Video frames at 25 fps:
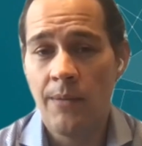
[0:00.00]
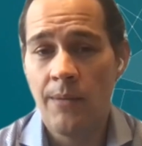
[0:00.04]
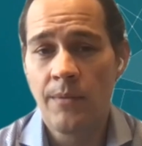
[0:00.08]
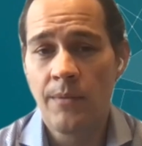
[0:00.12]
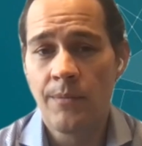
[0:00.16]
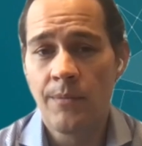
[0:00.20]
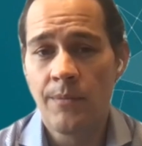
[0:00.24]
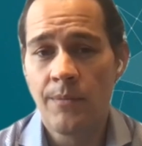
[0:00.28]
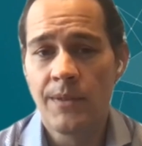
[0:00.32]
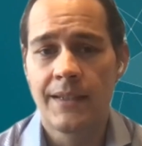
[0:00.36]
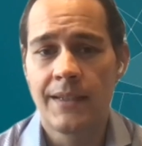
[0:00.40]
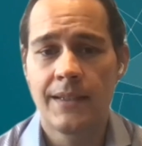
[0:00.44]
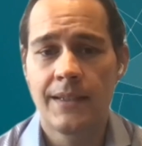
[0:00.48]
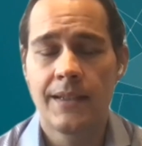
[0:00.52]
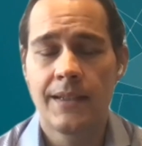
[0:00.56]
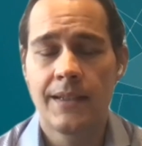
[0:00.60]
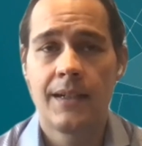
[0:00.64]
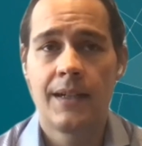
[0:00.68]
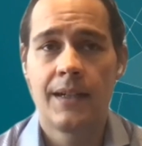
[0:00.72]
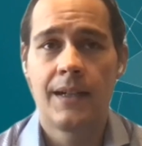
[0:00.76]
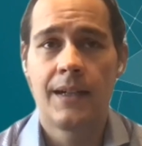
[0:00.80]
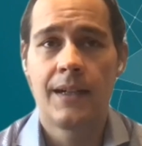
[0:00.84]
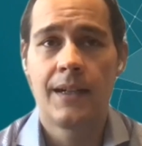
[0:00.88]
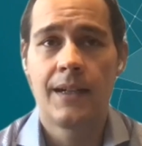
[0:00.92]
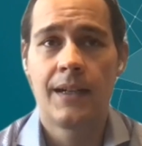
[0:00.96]
probably
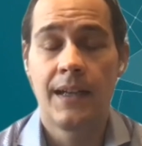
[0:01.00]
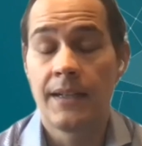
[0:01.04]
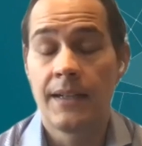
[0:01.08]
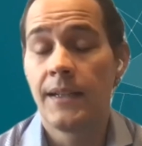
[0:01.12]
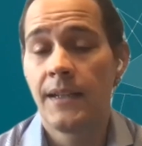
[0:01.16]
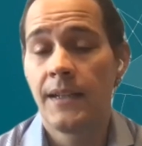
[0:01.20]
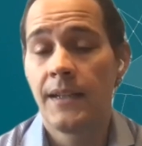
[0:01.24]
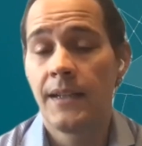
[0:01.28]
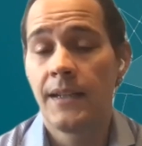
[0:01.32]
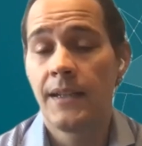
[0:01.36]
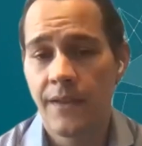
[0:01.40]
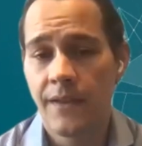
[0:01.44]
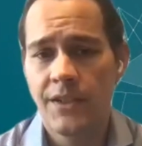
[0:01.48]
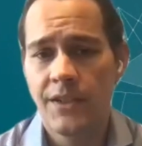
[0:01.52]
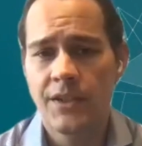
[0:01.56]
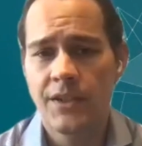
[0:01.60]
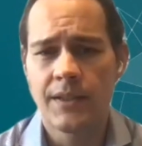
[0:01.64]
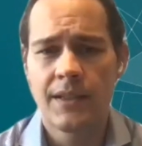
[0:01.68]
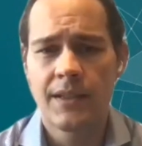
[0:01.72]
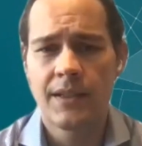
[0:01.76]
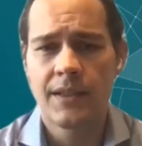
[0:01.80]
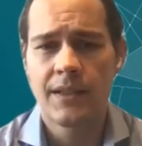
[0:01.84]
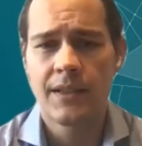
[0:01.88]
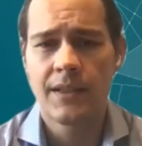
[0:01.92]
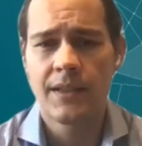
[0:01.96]
an
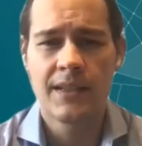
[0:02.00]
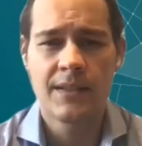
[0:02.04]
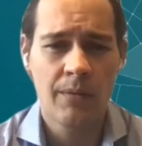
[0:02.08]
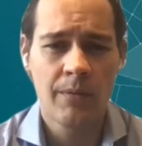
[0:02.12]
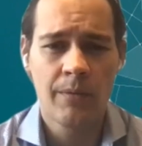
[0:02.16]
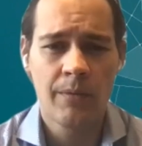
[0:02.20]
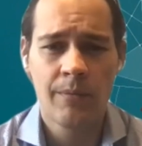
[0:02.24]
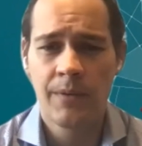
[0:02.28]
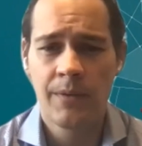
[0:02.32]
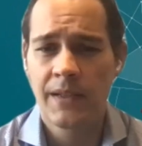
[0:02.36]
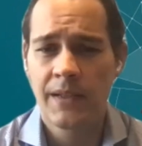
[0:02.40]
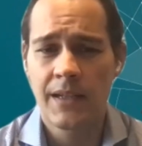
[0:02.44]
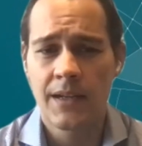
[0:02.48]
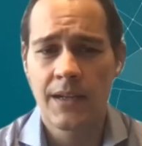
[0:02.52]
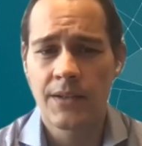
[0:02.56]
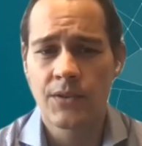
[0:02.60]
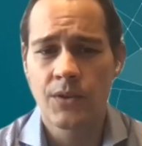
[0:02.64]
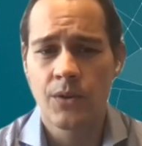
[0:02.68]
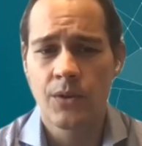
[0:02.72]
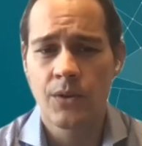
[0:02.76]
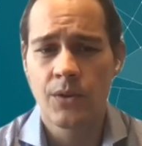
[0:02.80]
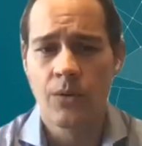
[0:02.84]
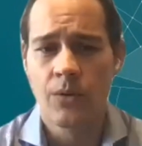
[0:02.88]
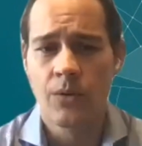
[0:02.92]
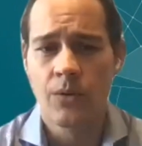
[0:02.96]
innovation is probably
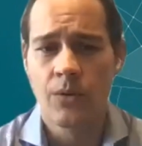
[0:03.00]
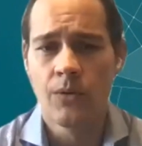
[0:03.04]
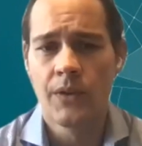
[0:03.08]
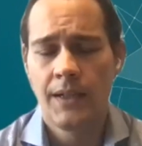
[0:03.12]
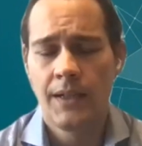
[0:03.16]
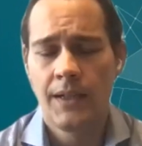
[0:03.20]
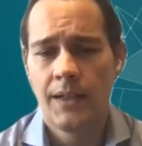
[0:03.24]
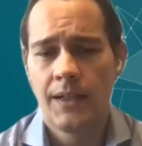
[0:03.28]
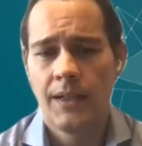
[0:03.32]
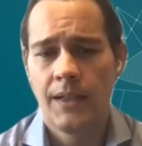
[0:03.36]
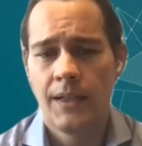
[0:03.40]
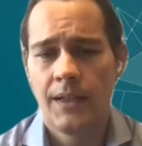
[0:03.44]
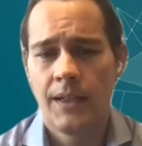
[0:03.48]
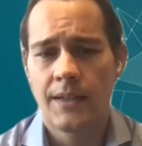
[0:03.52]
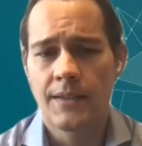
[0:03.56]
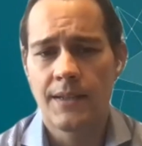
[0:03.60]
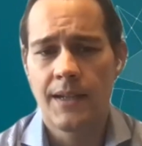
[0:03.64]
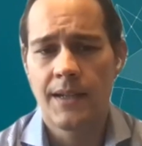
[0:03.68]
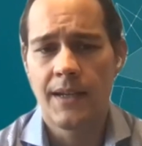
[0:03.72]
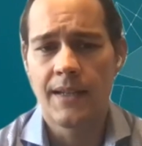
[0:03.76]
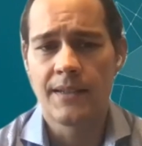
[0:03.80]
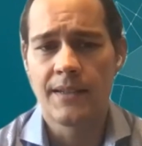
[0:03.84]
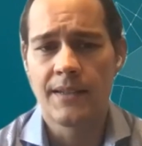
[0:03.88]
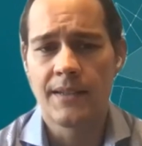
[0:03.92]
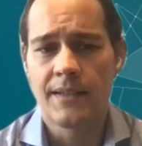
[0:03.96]
as old
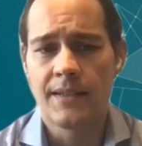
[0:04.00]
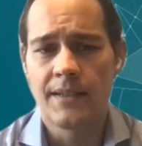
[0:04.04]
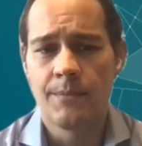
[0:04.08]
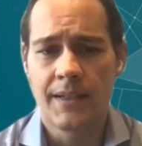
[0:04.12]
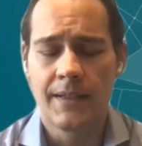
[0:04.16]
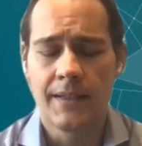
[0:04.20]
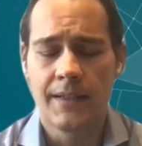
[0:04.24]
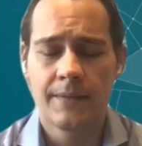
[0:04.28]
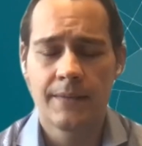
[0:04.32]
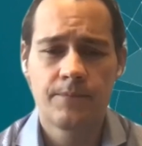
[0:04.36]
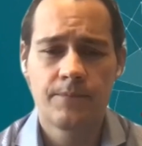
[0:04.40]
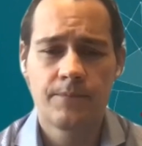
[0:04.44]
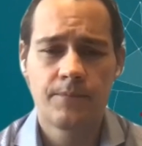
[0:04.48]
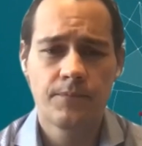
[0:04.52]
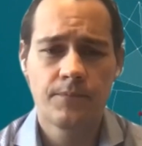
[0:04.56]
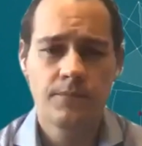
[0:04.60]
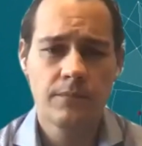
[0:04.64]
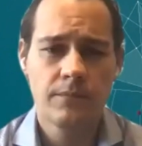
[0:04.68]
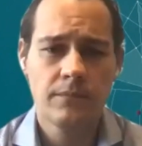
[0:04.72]
as money.